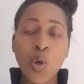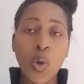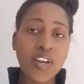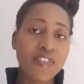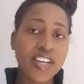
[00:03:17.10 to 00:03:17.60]

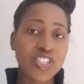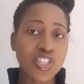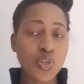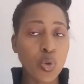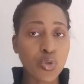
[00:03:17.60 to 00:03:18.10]

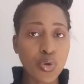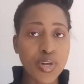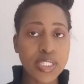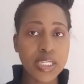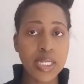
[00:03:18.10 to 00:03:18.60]
Qualifications
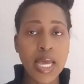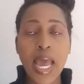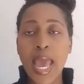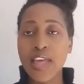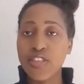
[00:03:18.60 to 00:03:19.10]
Authority
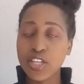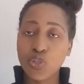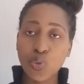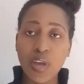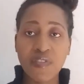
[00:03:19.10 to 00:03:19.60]
and they
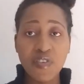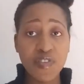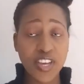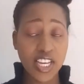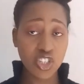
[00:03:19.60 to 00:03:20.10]
do a
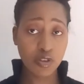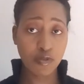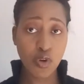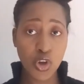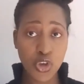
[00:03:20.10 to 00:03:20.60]
verification
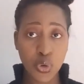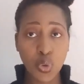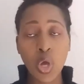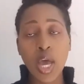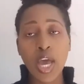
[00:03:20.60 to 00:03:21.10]
for you.
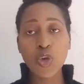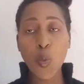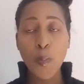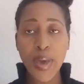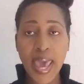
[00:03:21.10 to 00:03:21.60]
You
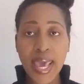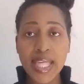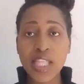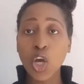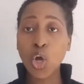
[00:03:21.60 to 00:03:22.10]

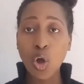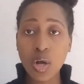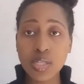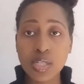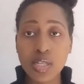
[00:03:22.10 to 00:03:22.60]
pay the
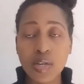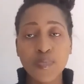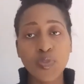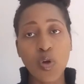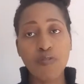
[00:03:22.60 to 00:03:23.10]
cost
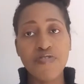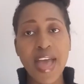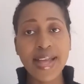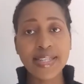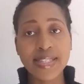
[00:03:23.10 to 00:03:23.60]
of
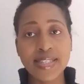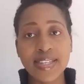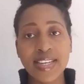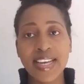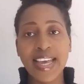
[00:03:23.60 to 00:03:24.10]
that
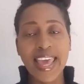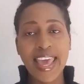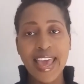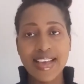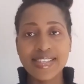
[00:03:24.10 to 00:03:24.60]

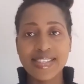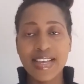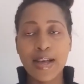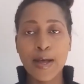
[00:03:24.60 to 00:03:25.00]
as